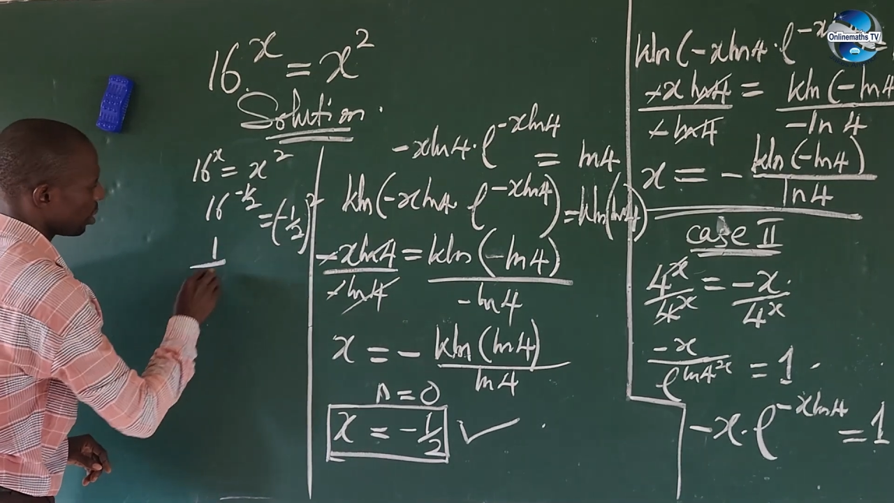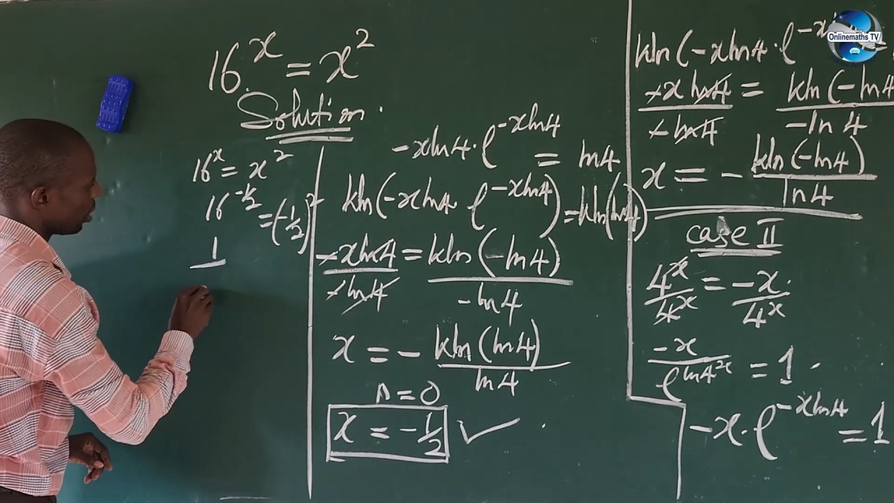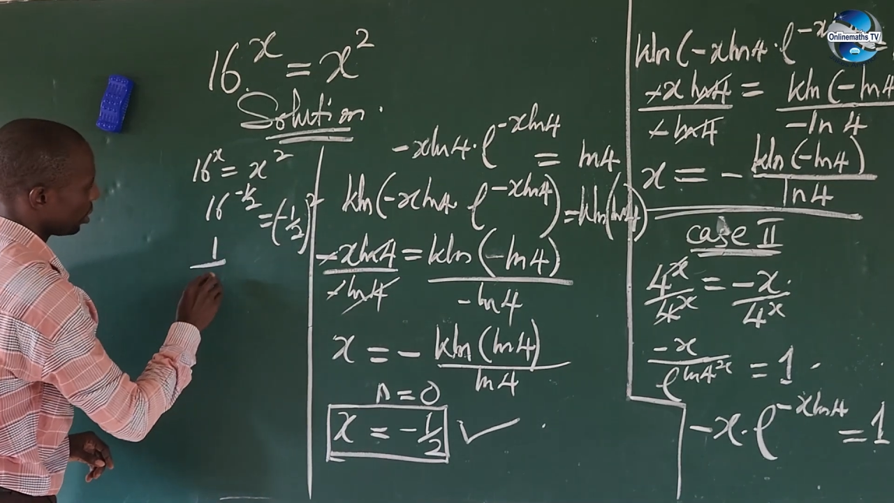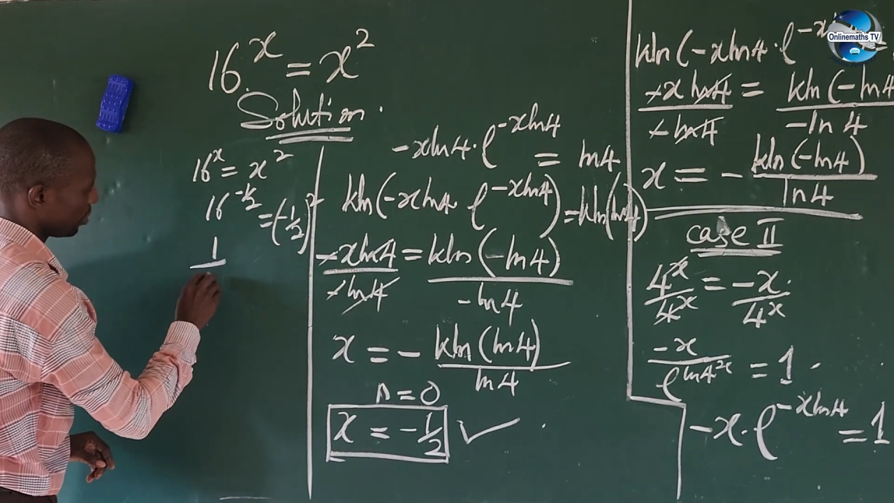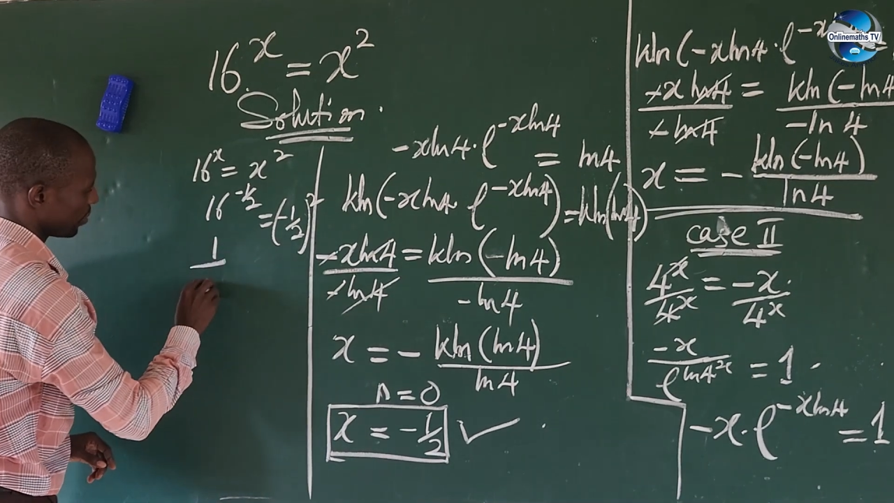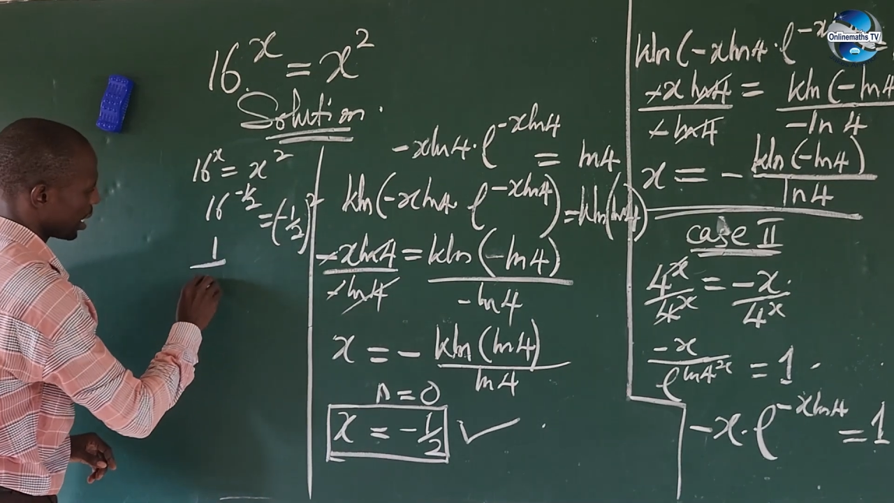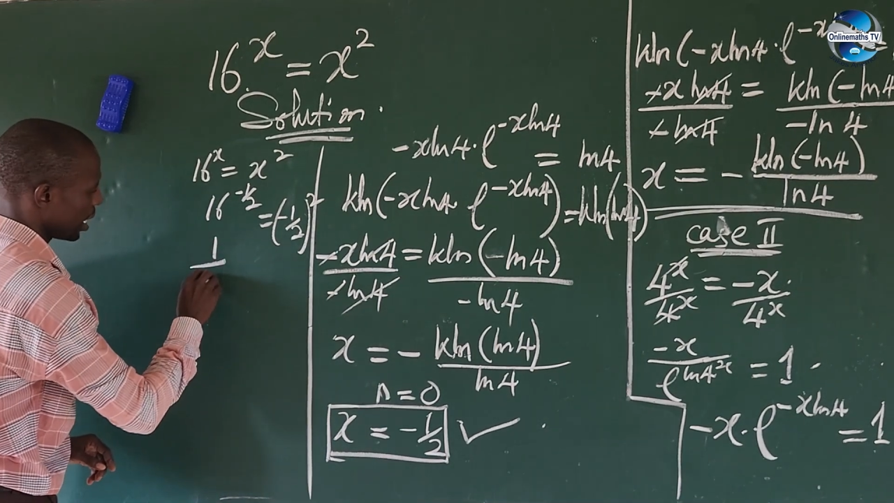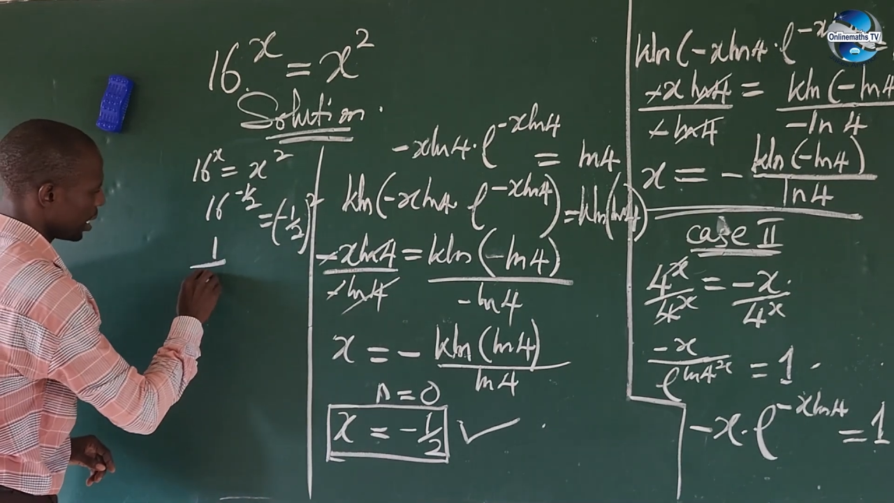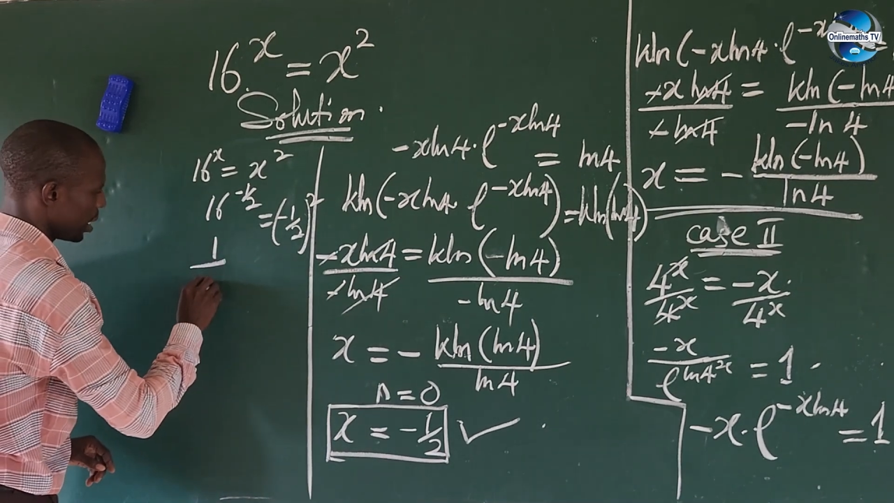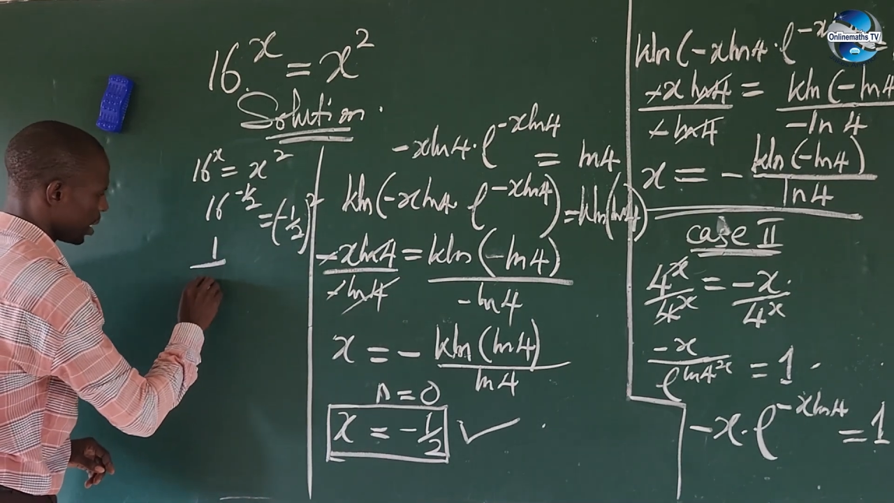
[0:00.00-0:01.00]
all
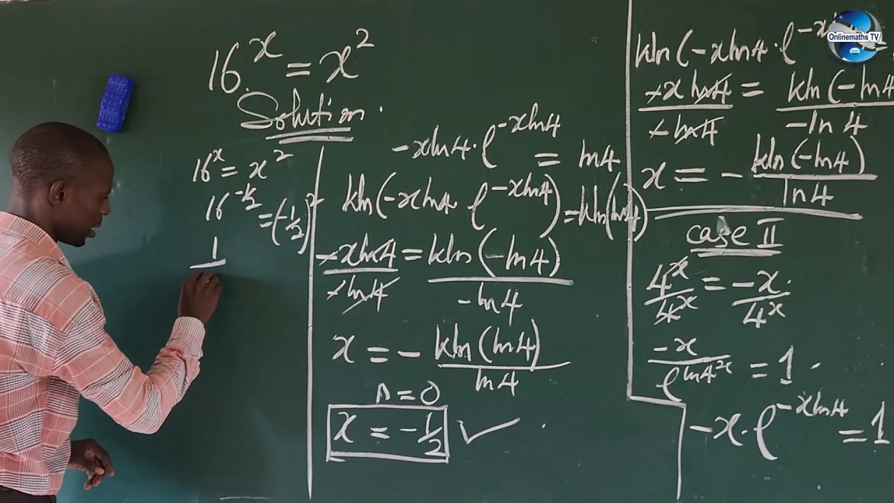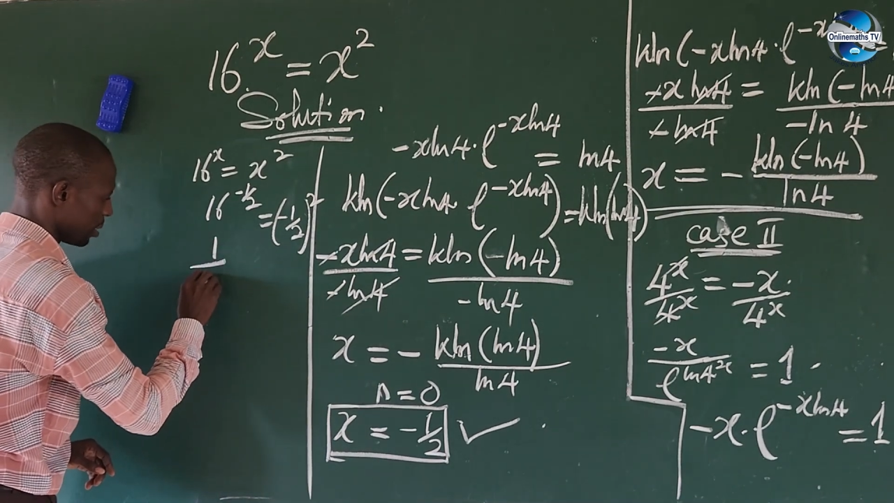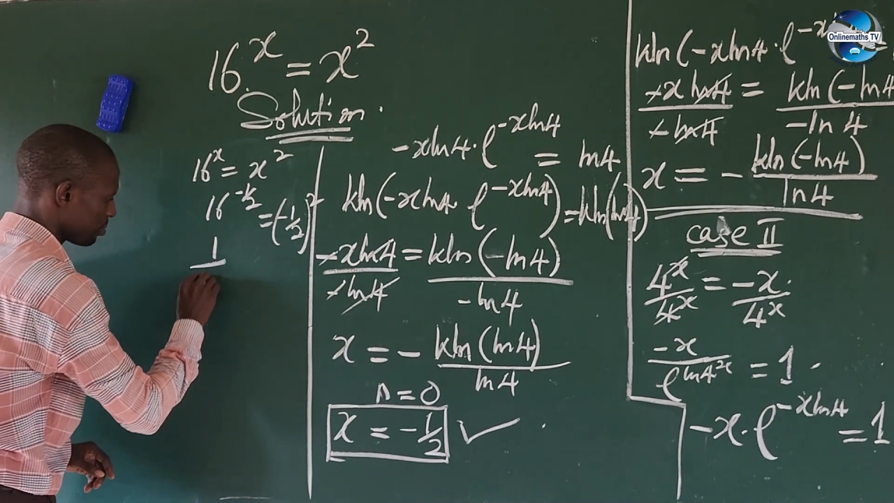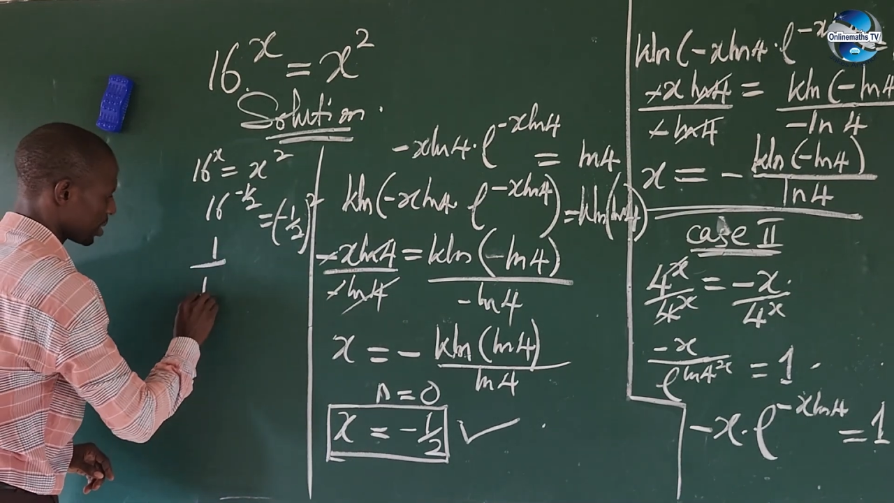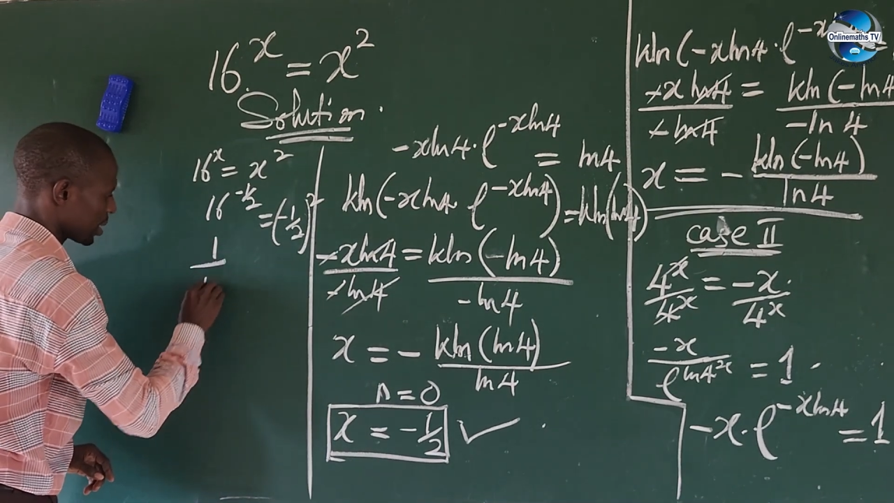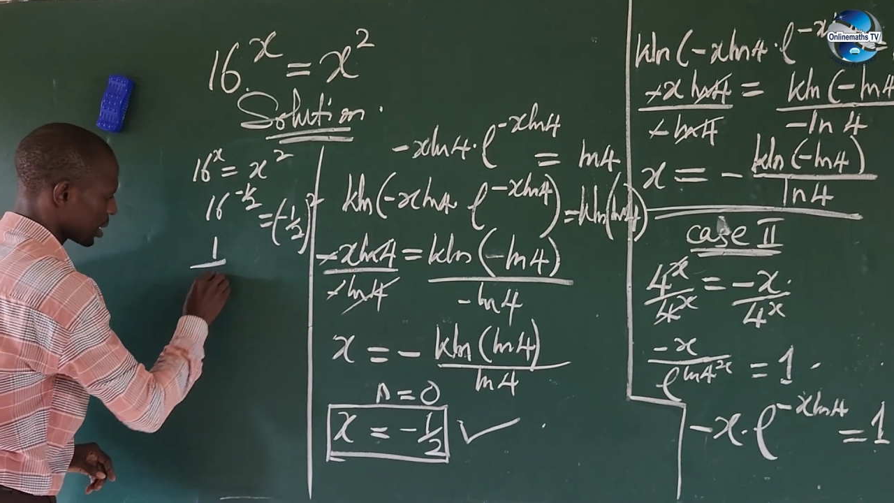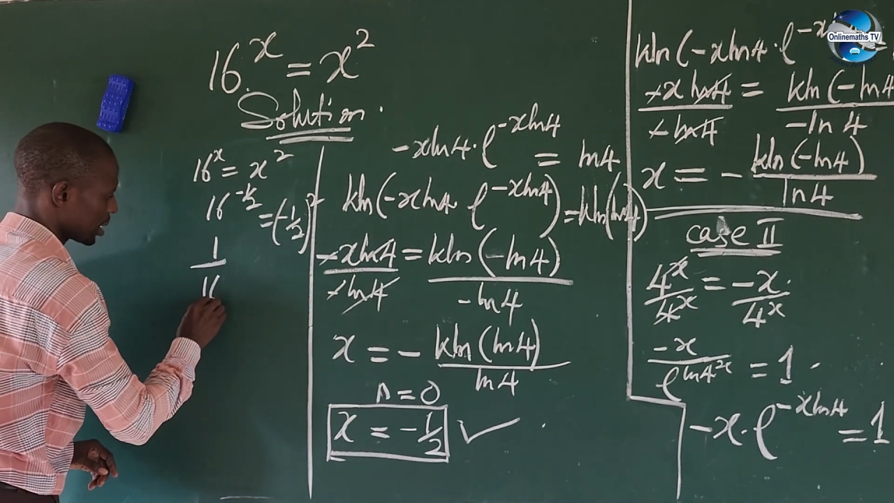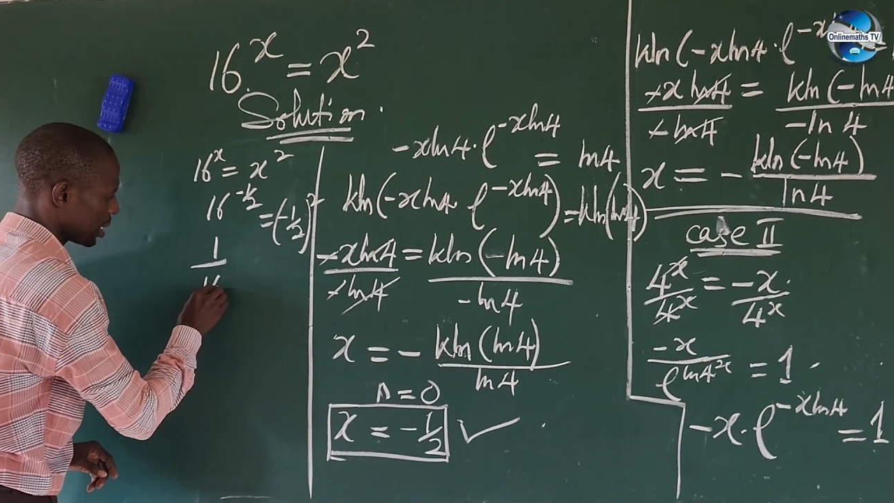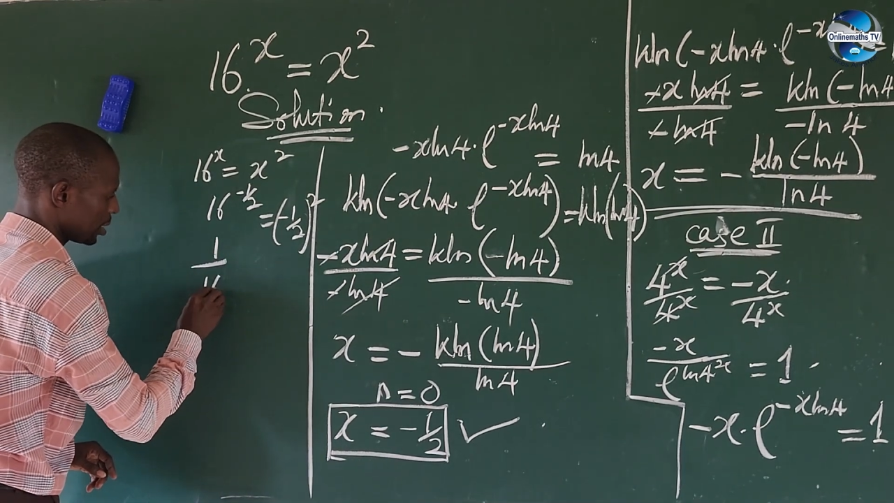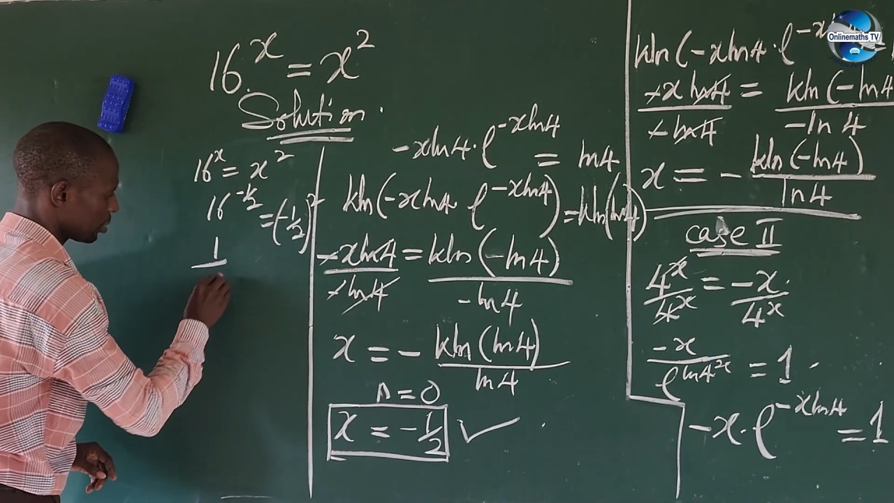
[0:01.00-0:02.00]
over
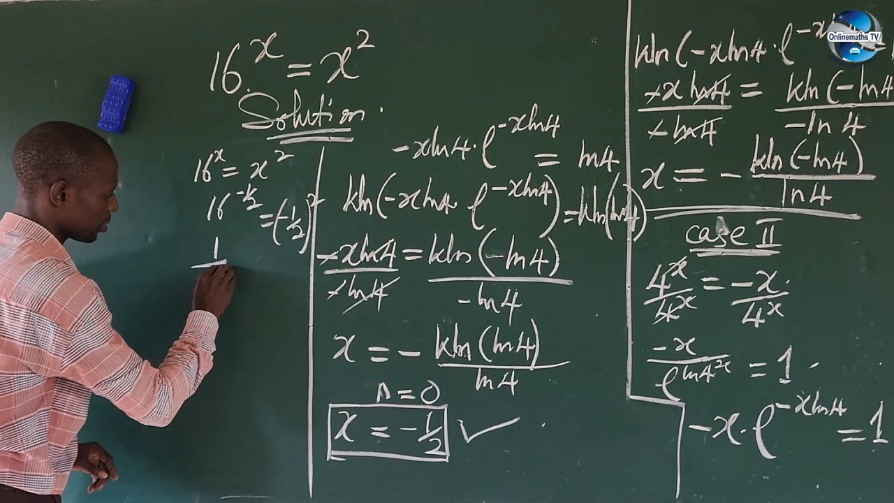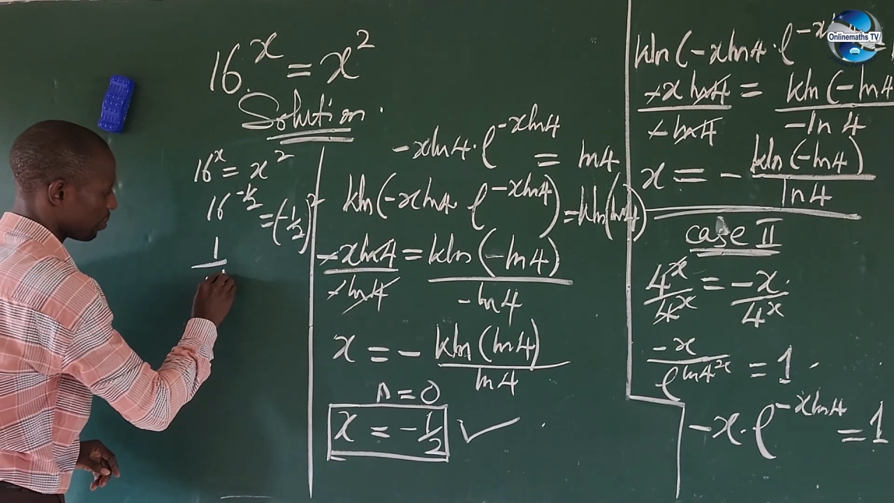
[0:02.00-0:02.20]
16 to